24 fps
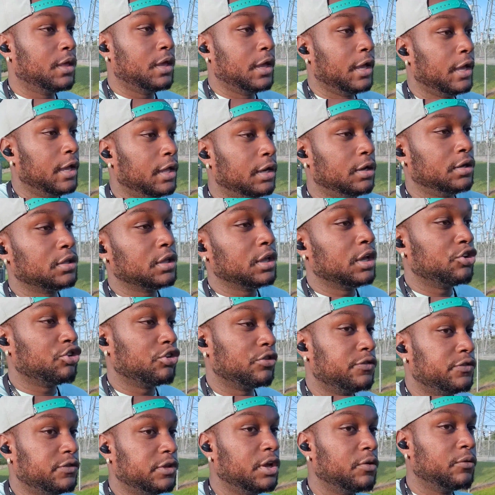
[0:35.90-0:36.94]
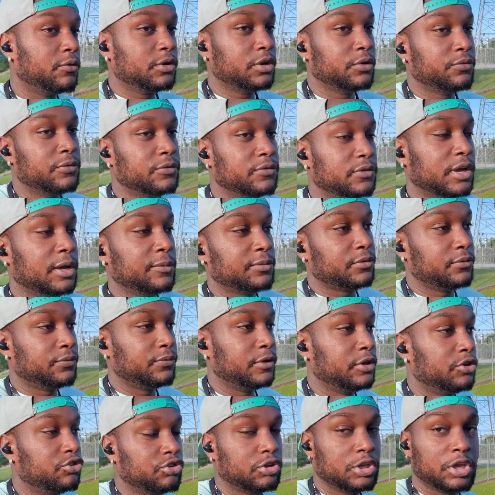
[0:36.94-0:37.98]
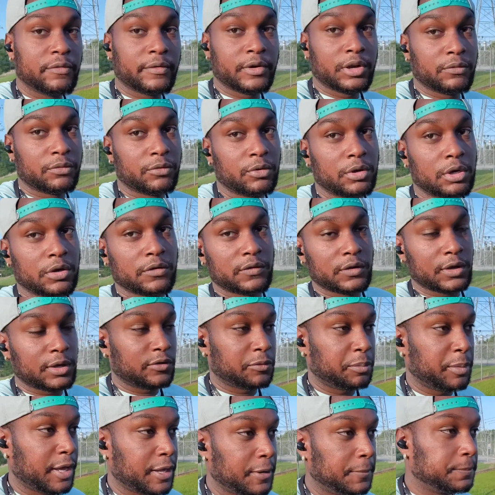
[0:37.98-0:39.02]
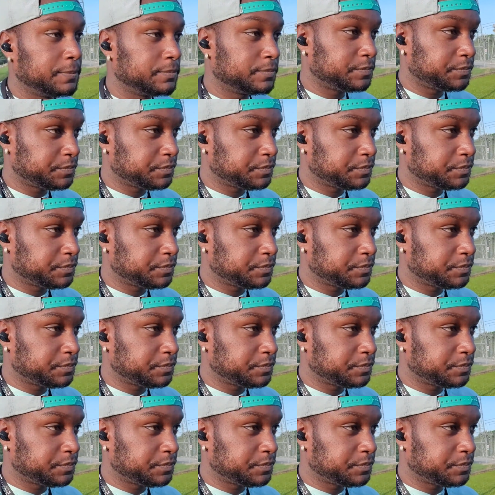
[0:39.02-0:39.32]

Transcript: and catch several different types of fish, even if you're in the same spot.